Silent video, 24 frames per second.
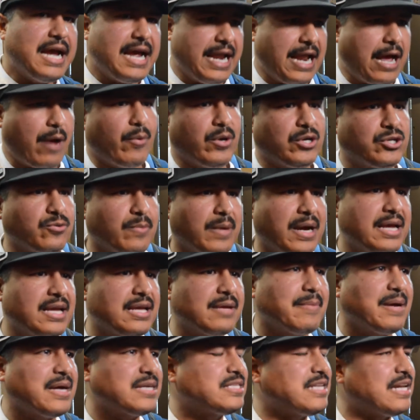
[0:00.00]
and I went to Mikey.
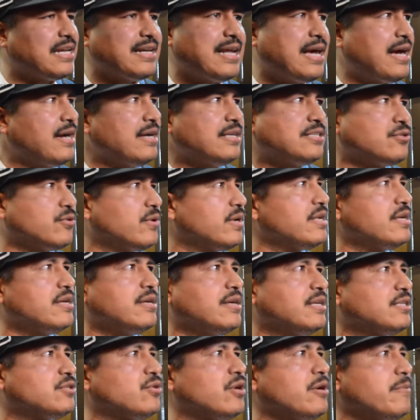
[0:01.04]
Mike's like, nah, it's
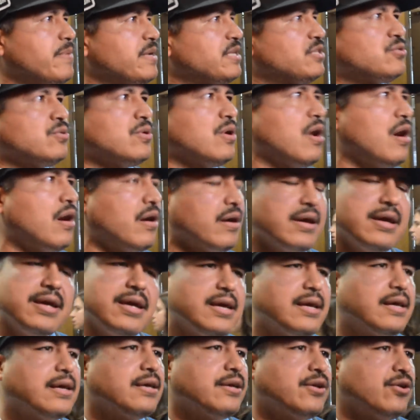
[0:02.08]
already been too long,
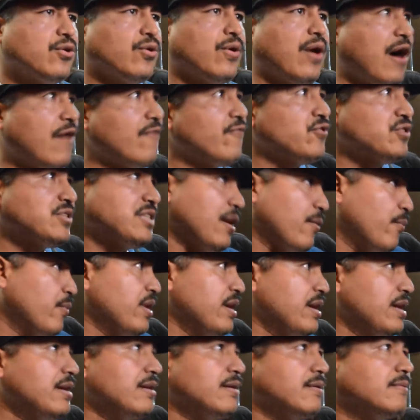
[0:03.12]
you know, offers that
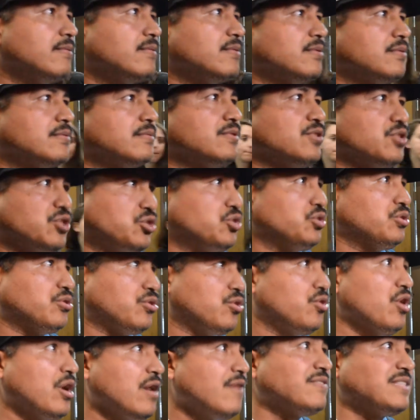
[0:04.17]
we
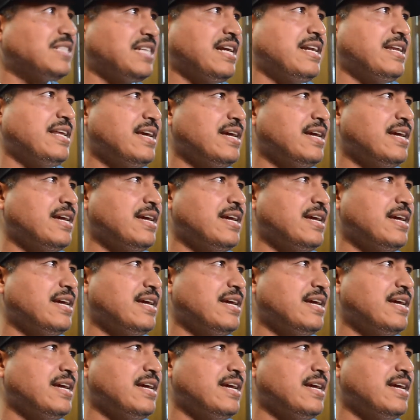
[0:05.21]
could have said